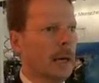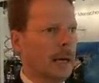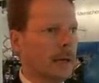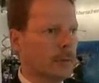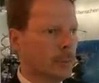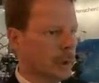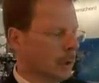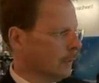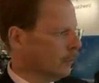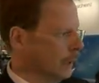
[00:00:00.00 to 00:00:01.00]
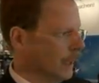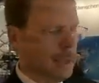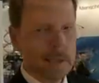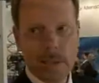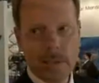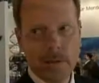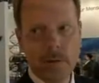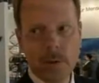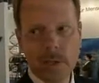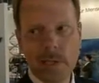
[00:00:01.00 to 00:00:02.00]
and it will really set the
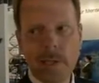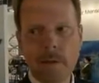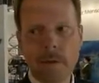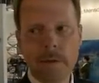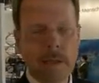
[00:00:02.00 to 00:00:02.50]
new standard